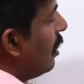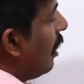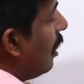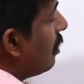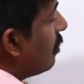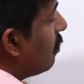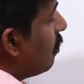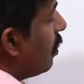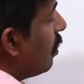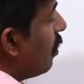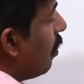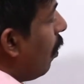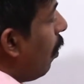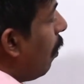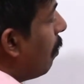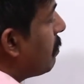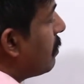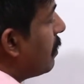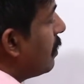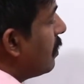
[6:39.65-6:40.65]
That's why
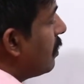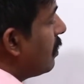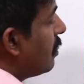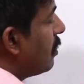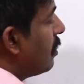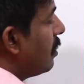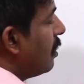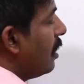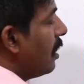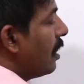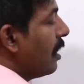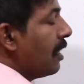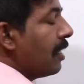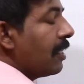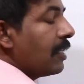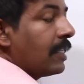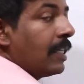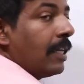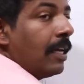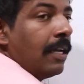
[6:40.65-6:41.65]
option C
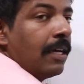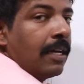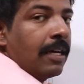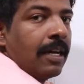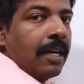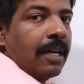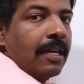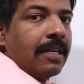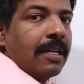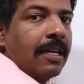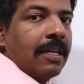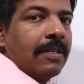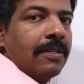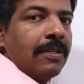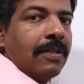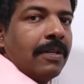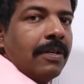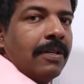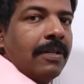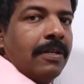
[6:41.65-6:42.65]
is the correct
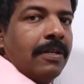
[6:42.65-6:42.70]
answer.